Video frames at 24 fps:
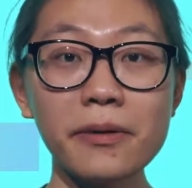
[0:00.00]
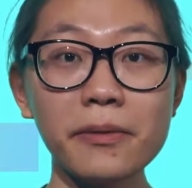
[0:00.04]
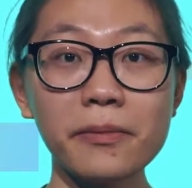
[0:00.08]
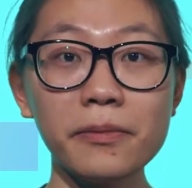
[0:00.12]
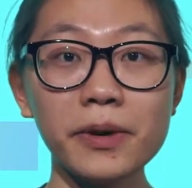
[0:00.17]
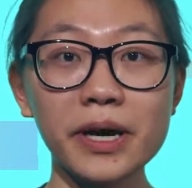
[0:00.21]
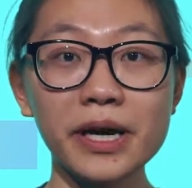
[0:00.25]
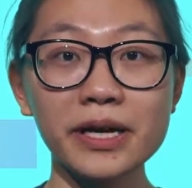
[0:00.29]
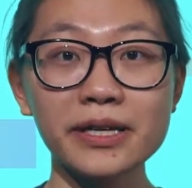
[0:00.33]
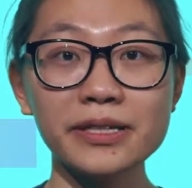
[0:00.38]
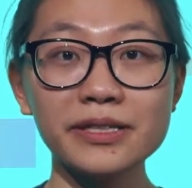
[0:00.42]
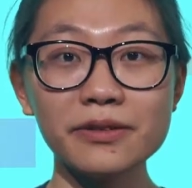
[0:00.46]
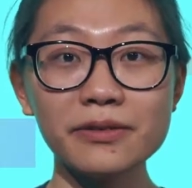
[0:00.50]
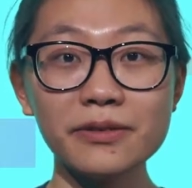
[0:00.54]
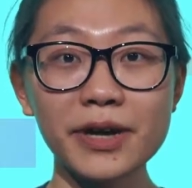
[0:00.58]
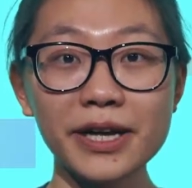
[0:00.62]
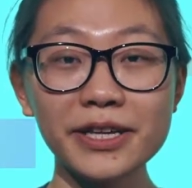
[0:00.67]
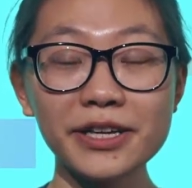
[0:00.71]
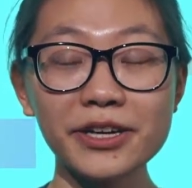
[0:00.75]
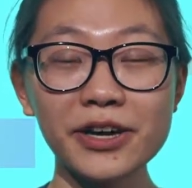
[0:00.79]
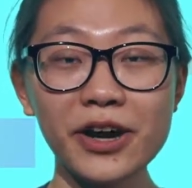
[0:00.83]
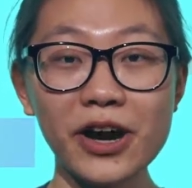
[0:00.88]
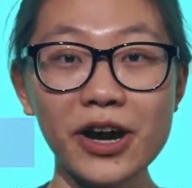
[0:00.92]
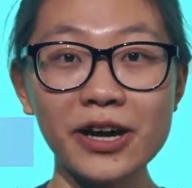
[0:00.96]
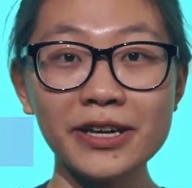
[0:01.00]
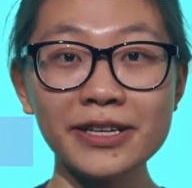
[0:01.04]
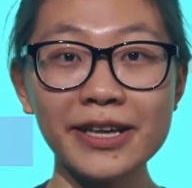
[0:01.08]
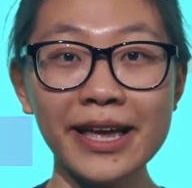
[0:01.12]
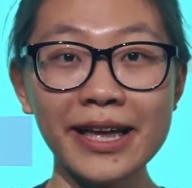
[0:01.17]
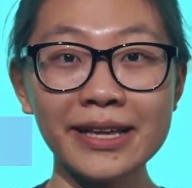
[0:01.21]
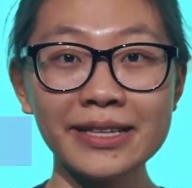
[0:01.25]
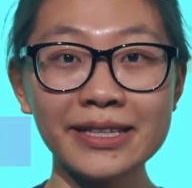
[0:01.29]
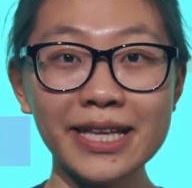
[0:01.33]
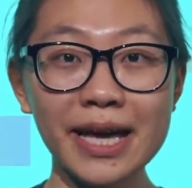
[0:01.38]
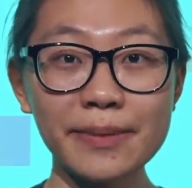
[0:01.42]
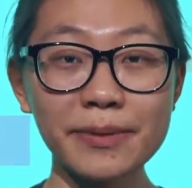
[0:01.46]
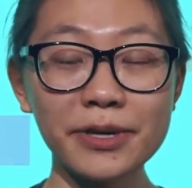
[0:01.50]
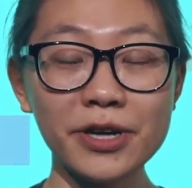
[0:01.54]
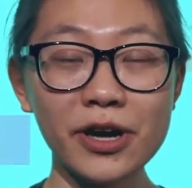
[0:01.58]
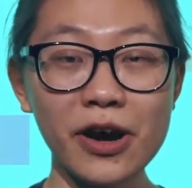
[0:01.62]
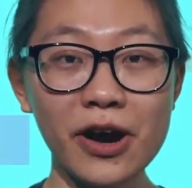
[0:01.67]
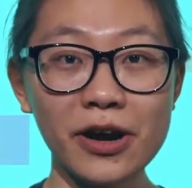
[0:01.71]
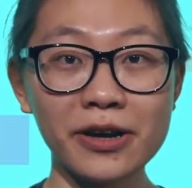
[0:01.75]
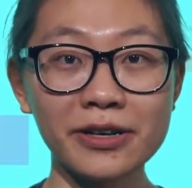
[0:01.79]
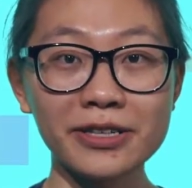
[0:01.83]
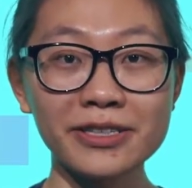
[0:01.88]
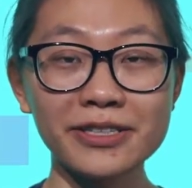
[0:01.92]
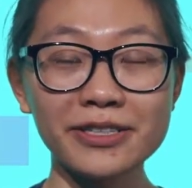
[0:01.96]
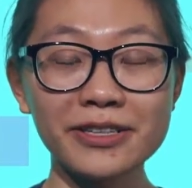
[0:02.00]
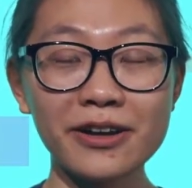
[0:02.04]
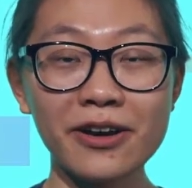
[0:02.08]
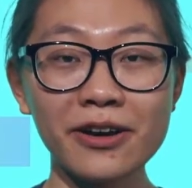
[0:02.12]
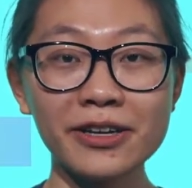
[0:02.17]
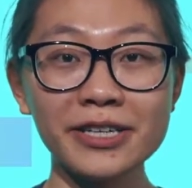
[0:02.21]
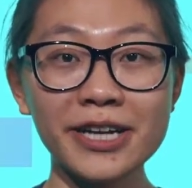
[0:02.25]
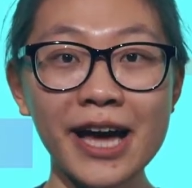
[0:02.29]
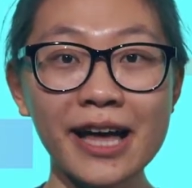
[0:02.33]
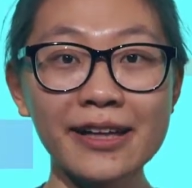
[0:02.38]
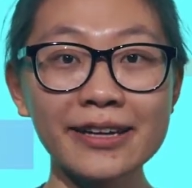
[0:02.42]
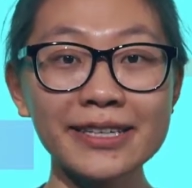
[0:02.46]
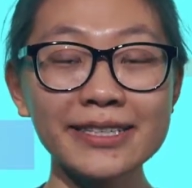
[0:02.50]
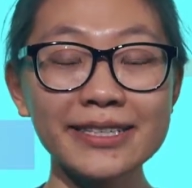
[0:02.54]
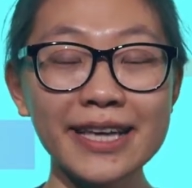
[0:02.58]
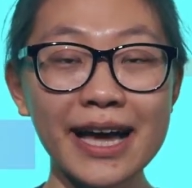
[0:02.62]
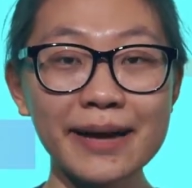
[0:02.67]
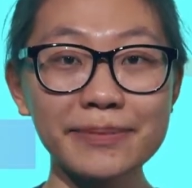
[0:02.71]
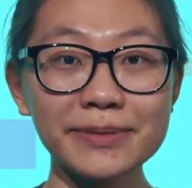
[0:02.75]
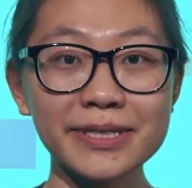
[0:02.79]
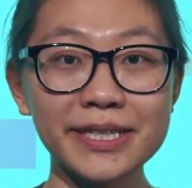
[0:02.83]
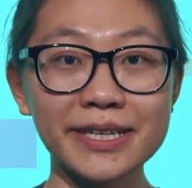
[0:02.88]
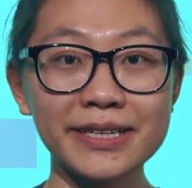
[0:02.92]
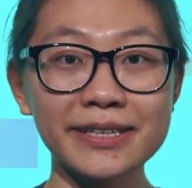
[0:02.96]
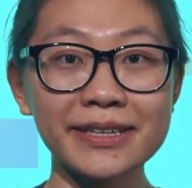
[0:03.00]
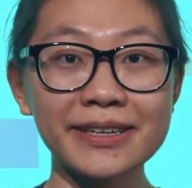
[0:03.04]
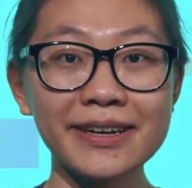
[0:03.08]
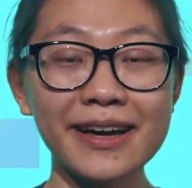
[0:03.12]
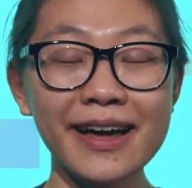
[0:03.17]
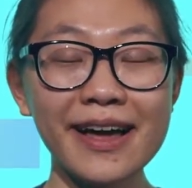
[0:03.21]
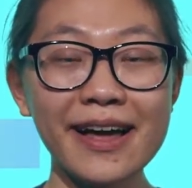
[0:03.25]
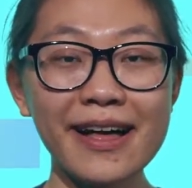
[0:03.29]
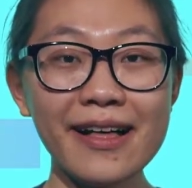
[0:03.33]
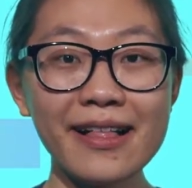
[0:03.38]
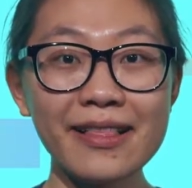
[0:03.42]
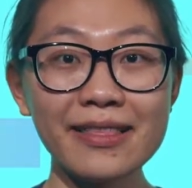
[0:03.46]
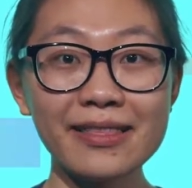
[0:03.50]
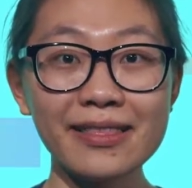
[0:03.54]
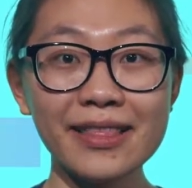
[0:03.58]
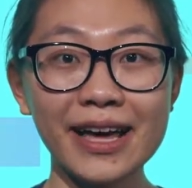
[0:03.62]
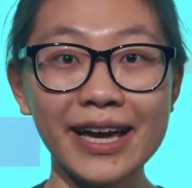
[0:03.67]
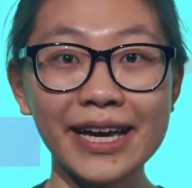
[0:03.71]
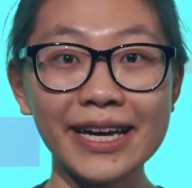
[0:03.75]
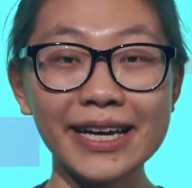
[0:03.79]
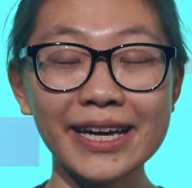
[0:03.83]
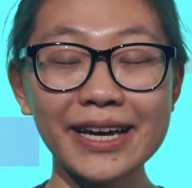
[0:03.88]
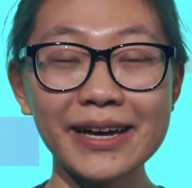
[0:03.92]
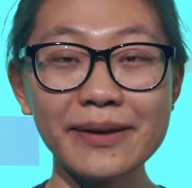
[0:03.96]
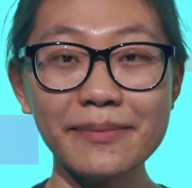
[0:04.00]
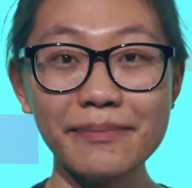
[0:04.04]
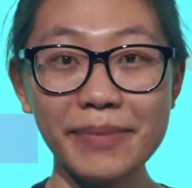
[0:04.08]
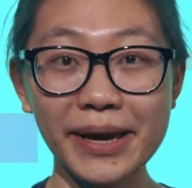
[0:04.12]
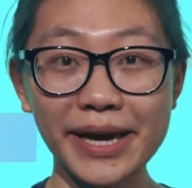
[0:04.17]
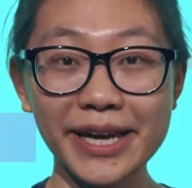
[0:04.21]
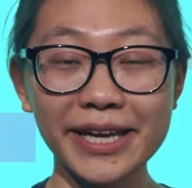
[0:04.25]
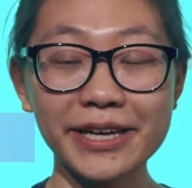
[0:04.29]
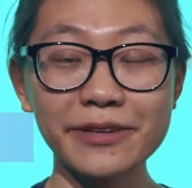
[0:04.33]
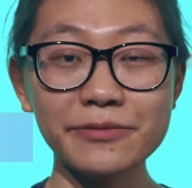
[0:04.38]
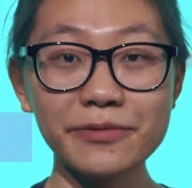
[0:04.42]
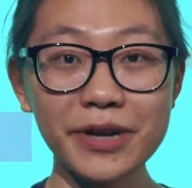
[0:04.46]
when credit card and debit cards are not accepted, like paying